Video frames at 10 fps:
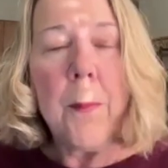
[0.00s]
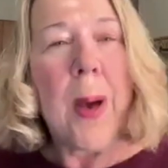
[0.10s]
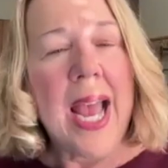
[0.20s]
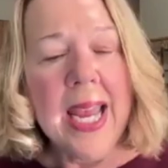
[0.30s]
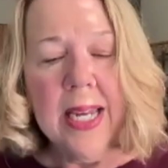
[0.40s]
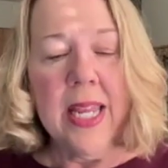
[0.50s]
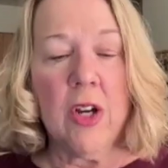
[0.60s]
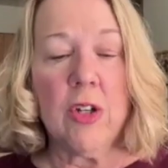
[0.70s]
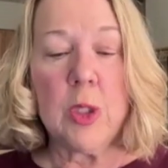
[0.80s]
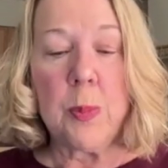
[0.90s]

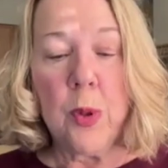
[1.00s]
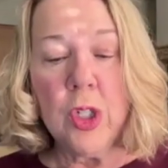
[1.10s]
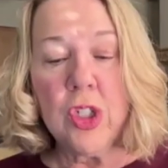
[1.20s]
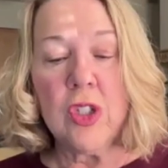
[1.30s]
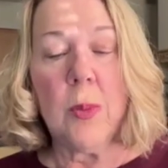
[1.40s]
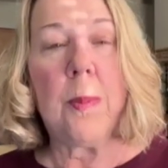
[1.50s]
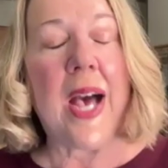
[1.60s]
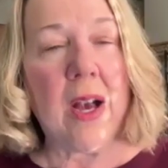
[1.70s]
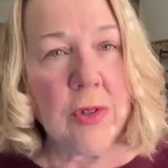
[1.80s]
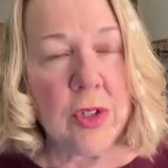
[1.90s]
Pioneers push the
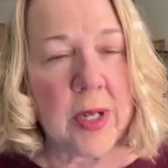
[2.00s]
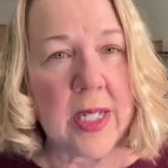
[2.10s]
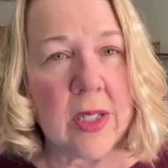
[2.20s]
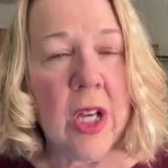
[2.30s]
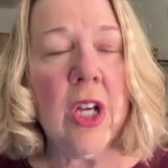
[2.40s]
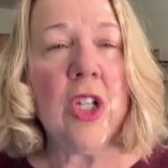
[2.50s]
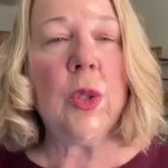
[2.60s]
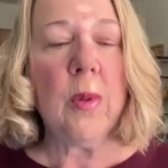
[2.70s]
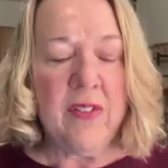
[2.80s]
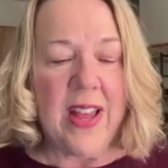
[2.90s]
boundaries
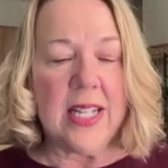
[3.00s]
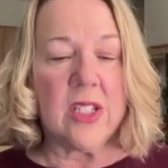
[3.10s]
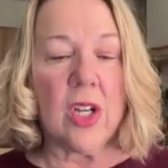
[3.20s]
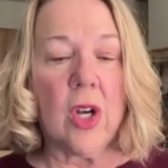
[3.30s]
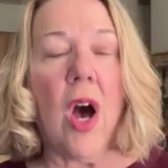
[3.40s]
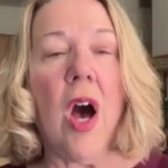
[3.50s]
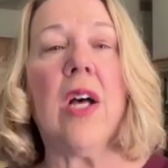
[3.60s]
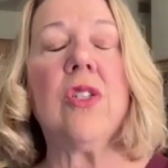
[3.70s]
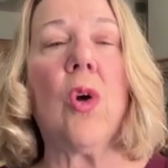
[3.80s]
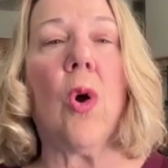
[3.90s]
to advance a
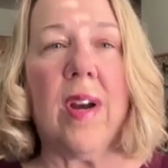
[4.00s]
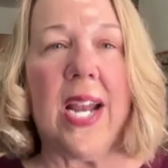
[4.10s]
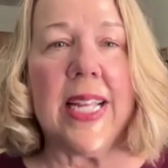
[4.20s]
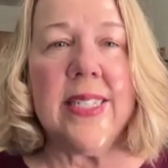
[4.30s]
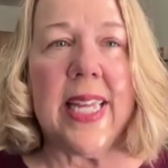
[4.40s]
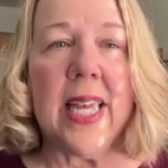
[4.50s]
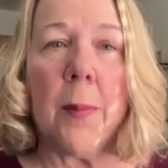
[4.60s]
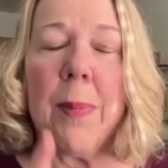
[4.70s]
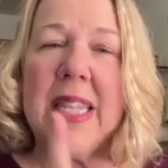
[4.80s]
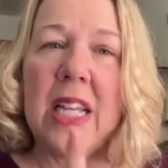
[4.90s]
cause or an idea,
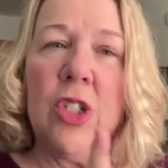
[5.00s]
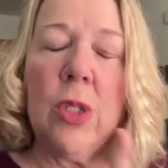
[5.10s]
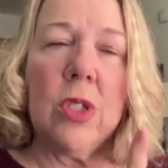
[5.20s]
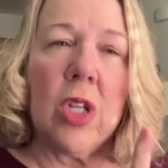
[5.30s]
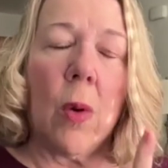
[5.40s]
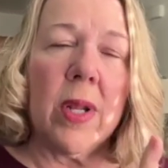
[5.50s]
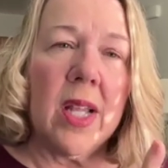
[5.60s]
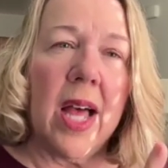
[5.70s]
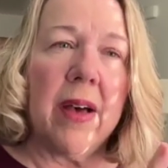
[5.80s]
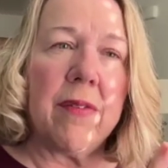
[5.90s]
but they do so in
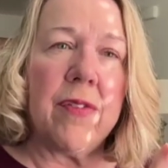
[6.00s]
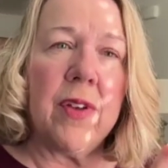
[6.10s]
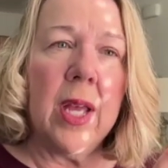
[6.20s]
love.